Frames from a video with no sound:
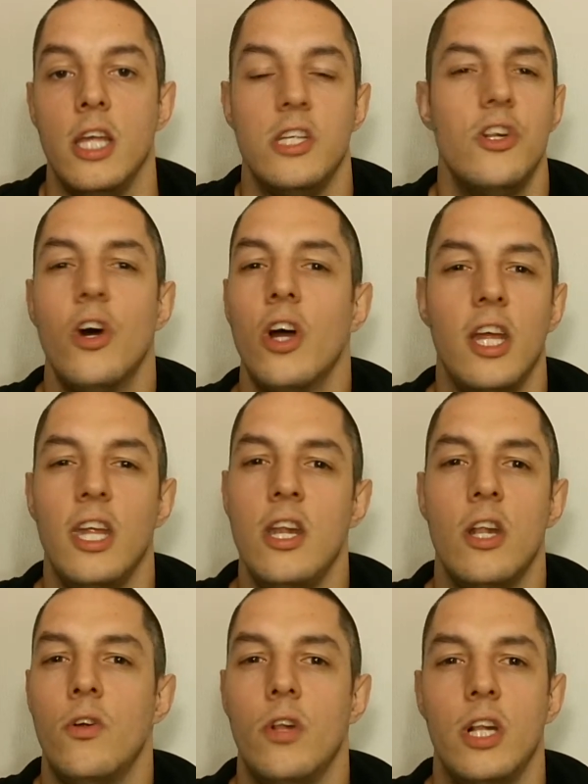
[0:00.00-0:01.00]
He's not
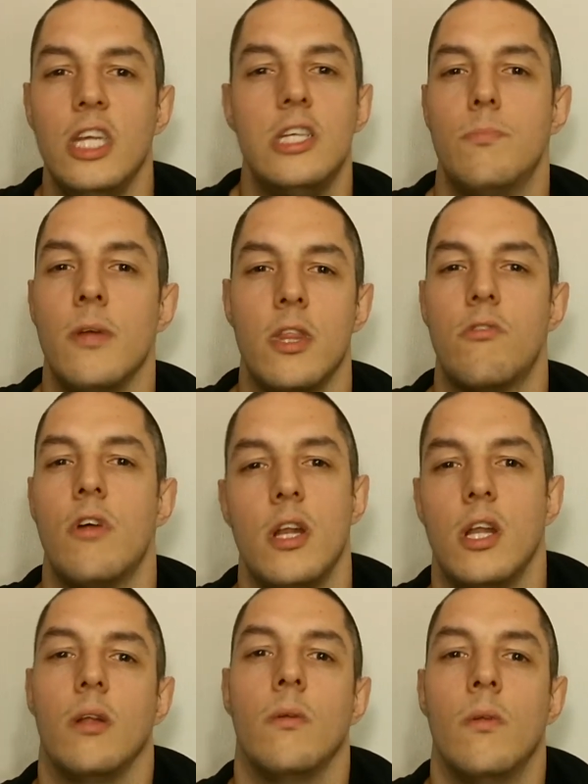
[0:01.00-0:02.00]
in the least bit
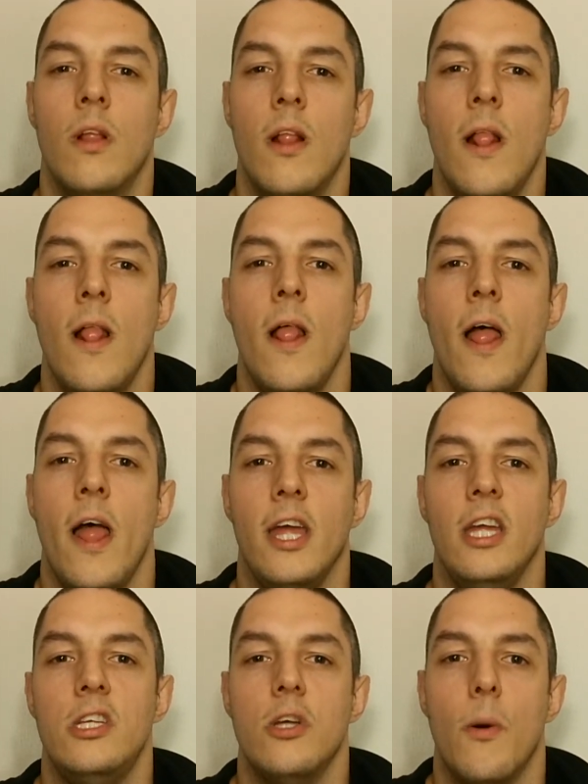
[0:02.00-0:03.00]
threatening.
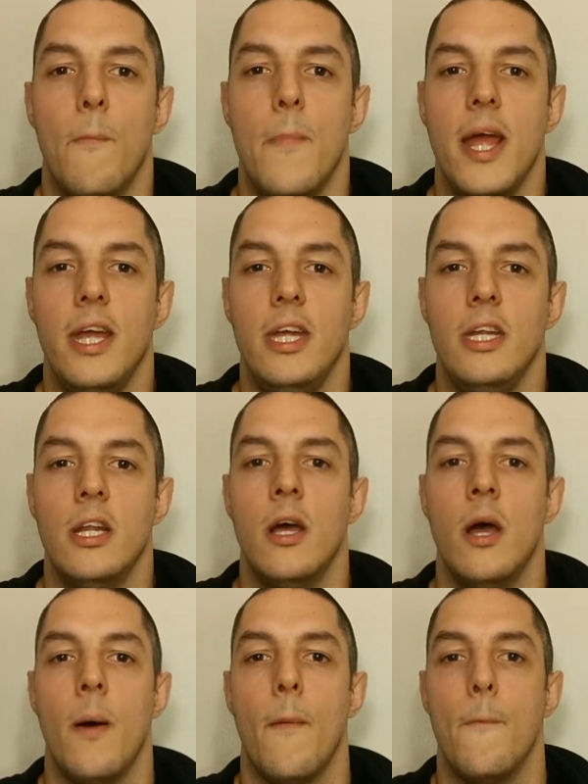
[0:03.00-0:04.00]
He's your main
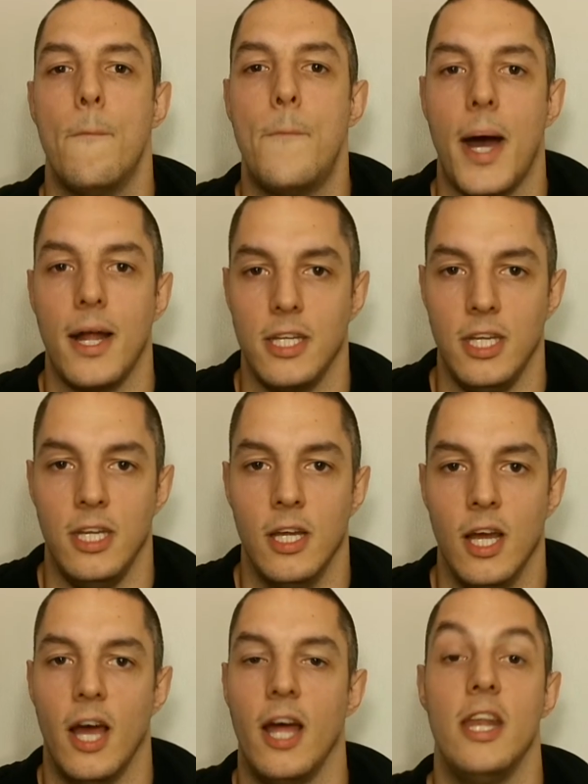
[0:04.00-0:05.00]
baddie,
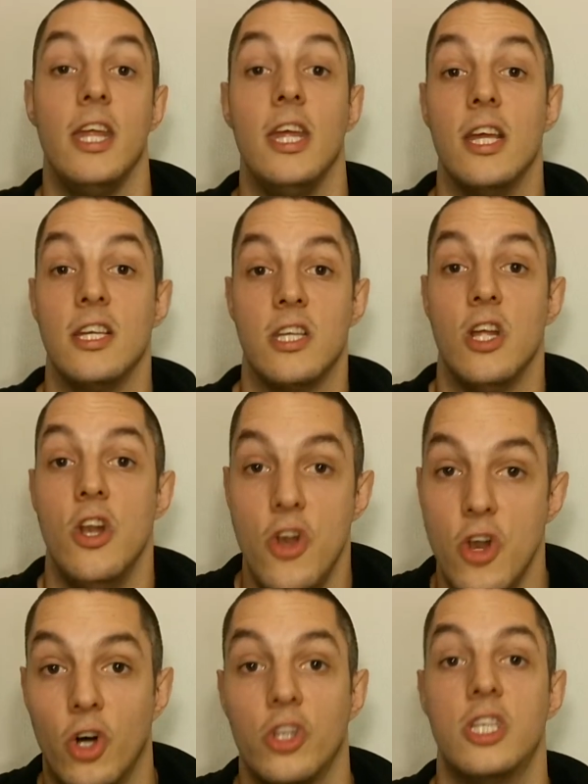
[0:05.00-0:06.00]
and he is
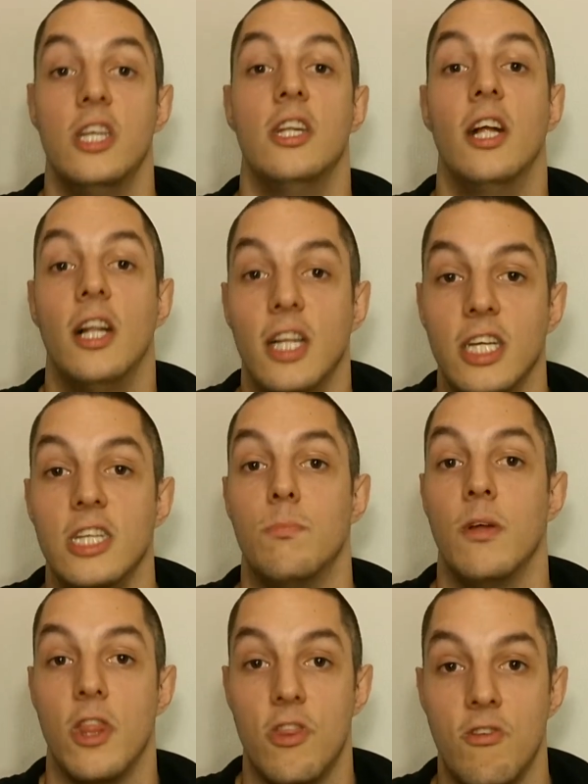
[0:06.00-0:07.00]
not in the
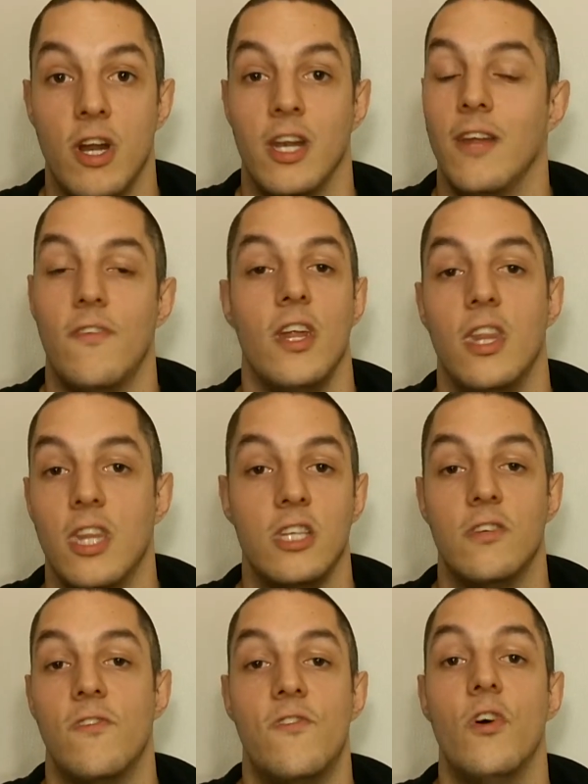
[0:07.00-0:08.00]
least bit threatening. If anything,
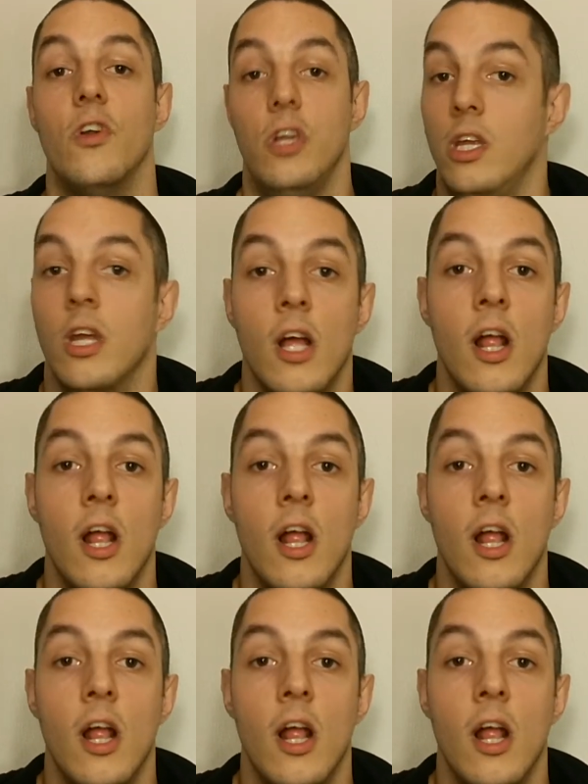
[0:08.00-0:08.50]
he's funny.